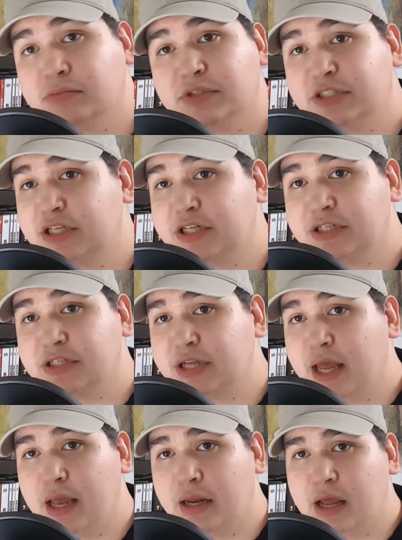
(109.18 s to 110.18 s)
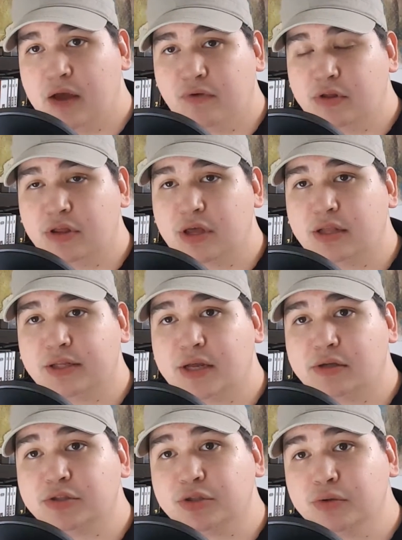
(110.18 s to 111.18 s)
city, state, everything,
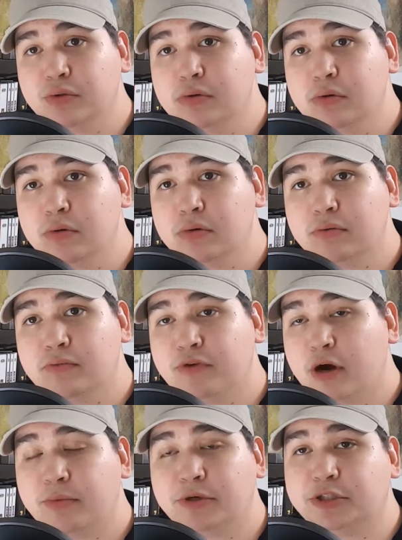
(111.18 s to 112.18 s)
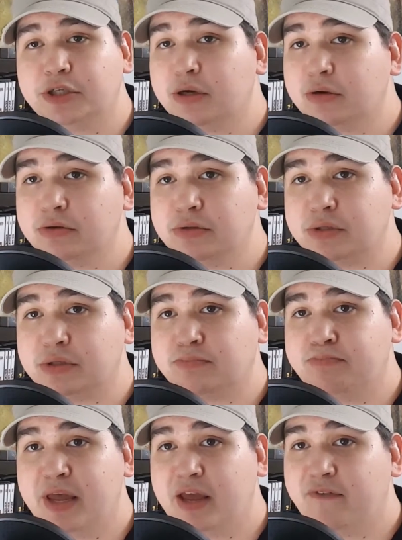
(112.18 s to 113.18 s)
down to Farmer Joe's
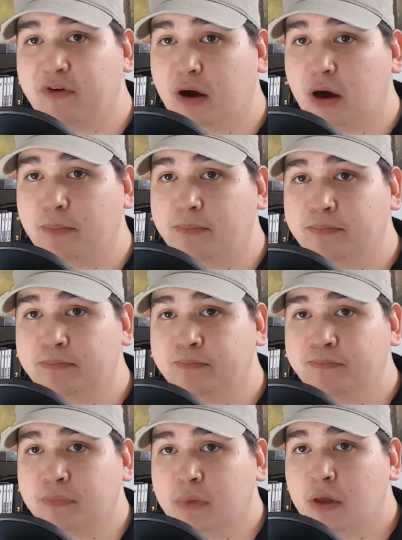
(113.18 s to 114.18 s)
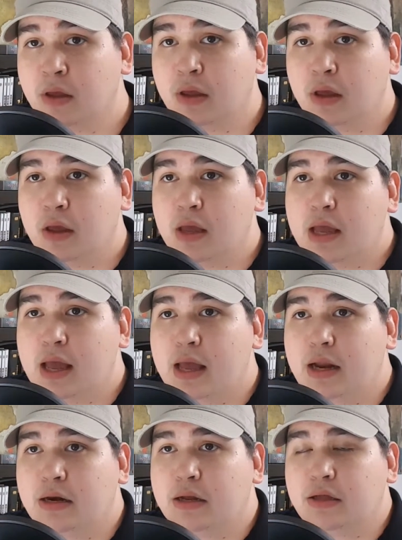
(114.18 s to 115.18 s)
pig farm.
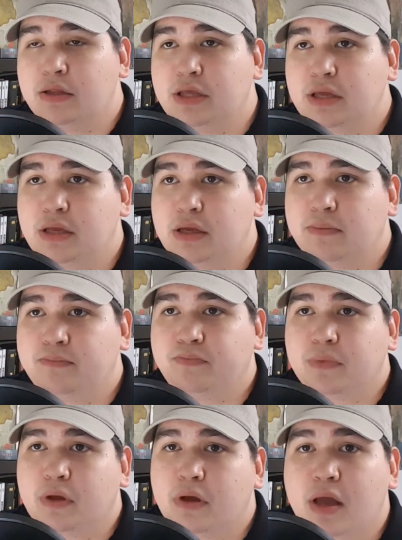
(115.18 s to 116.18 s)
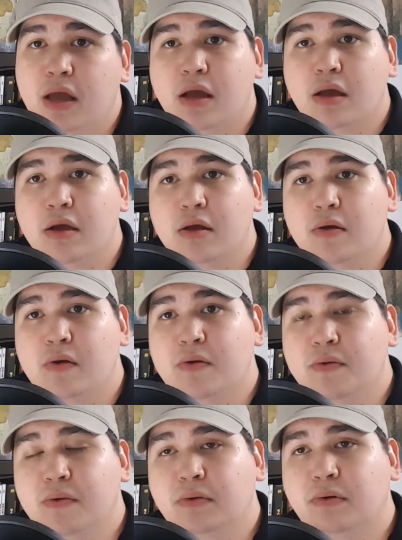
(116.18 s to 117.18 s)
And the
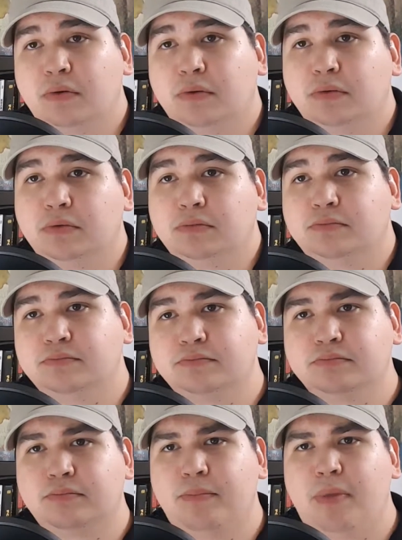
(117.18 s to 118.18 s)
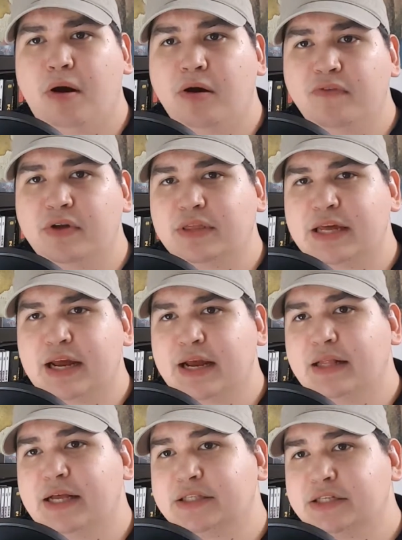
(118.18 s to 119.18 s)
whole part of it that
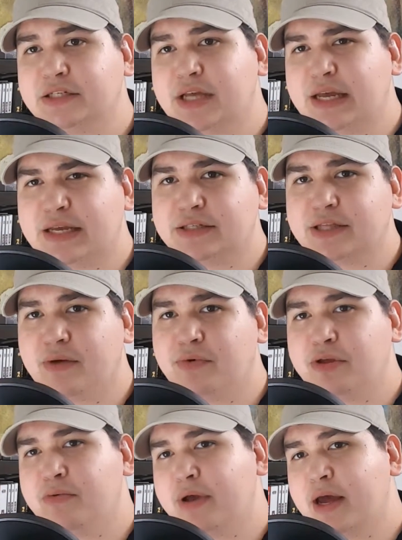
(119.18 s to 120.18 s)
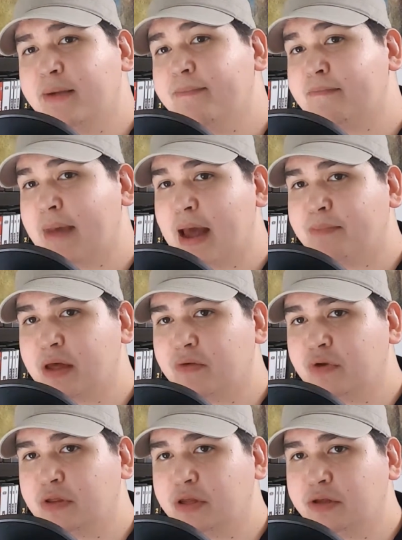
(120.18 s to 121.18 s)
I like to say is that when you kind of map
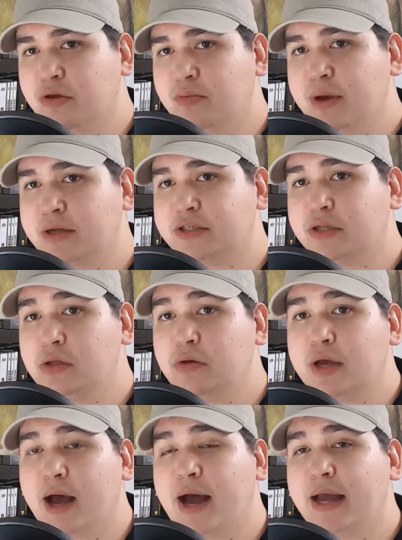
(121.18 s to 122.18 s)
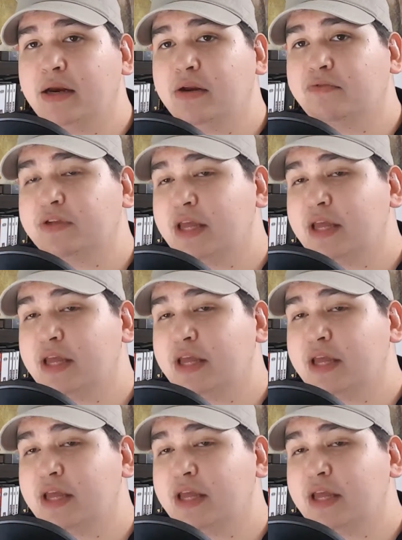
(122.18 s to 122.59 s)
everything too much, you kind of